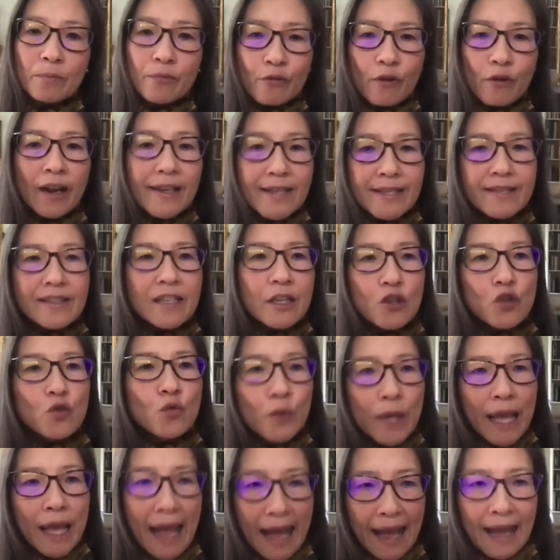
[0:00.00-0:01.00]
price that you
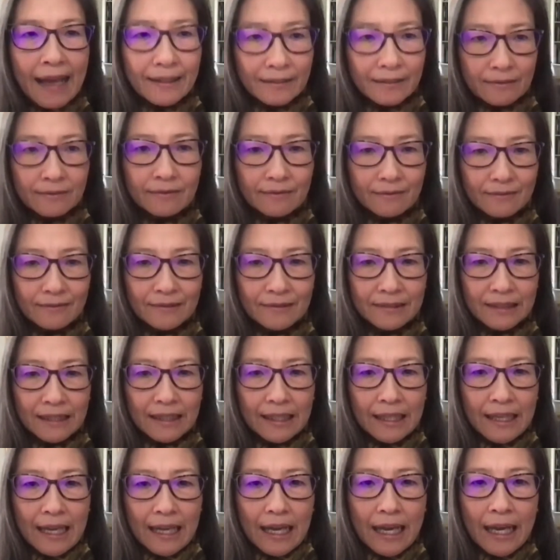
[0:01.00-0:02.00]
can.
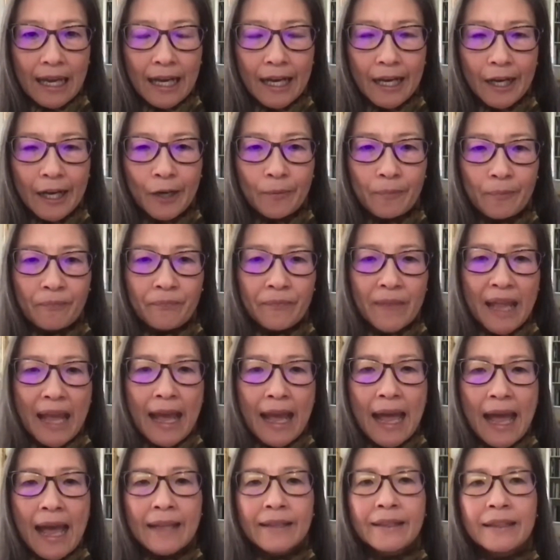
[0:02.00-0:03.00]
And
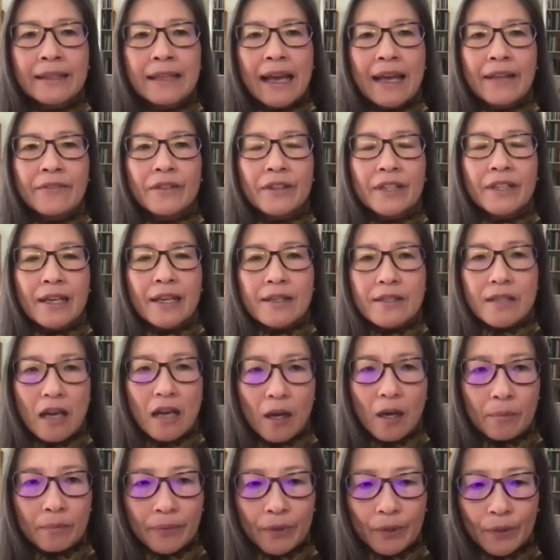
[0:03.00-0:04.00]
the
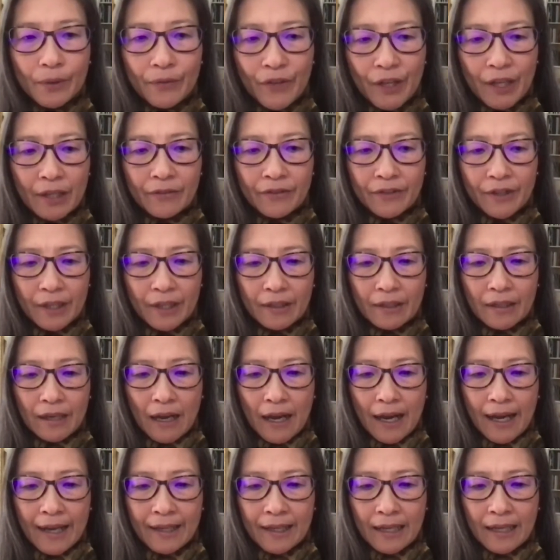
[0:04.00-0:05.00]
example that
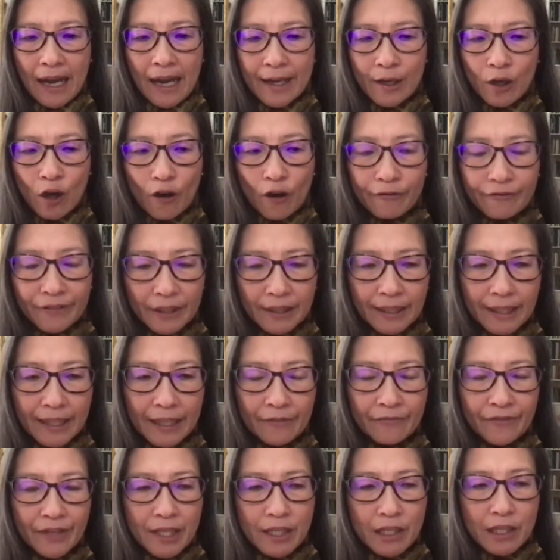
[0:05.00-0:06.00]
I often
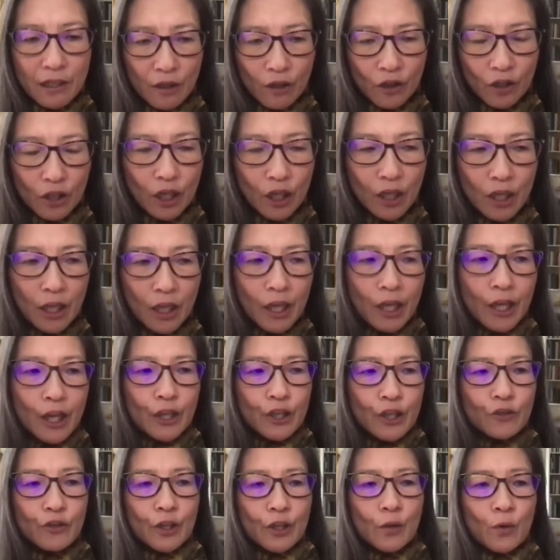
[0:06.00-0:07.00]
give is, look,
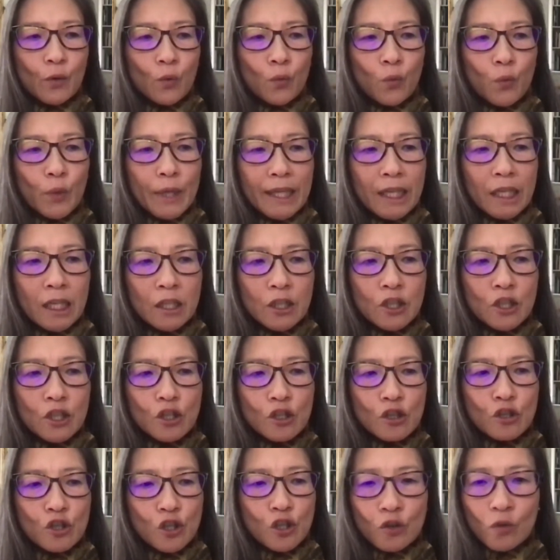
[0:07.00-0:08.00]
you know, we
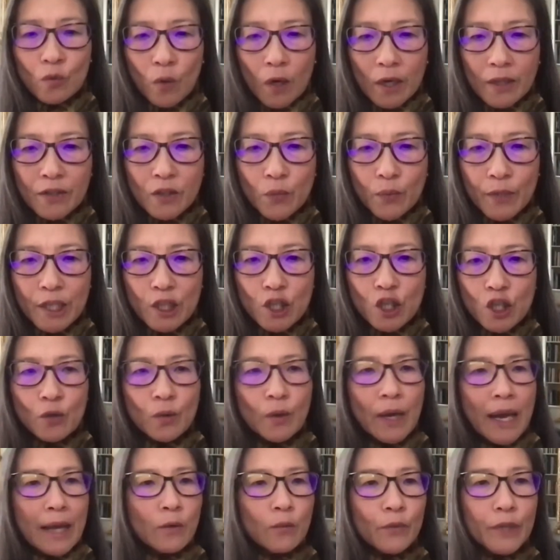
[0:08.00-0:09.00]
do what we
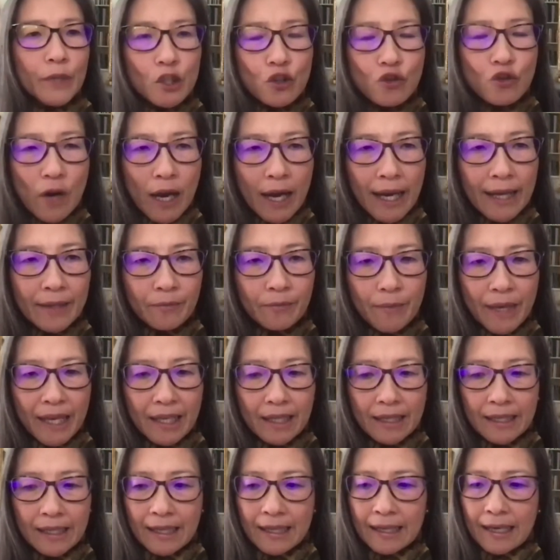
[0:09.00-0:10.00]
do and we try and
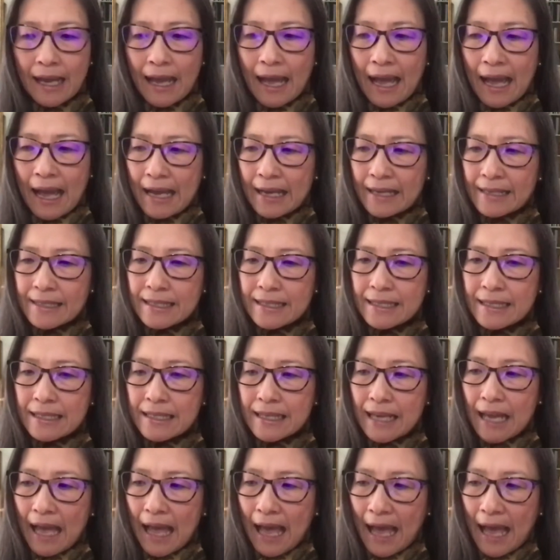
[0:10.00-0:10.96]
make it as